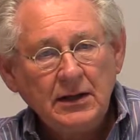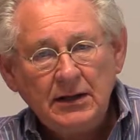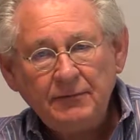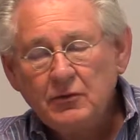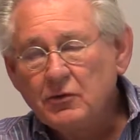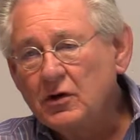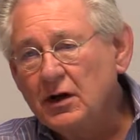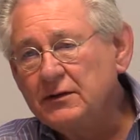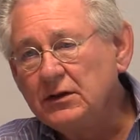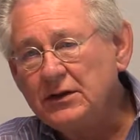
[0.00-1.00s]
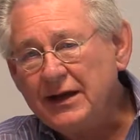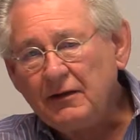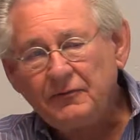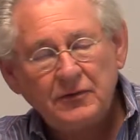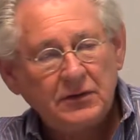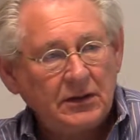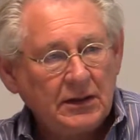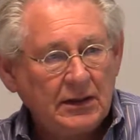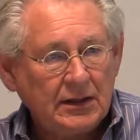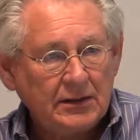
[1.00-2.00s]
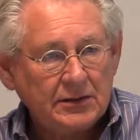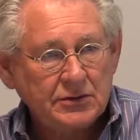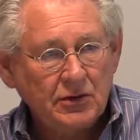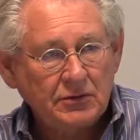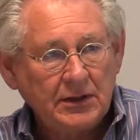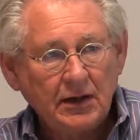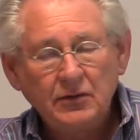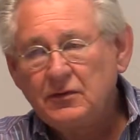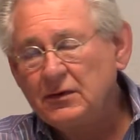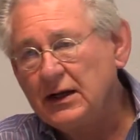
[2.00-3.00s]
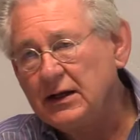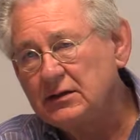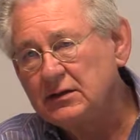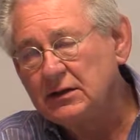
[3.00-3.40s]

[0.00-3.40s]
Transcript: If you were on the left, there's no doubt that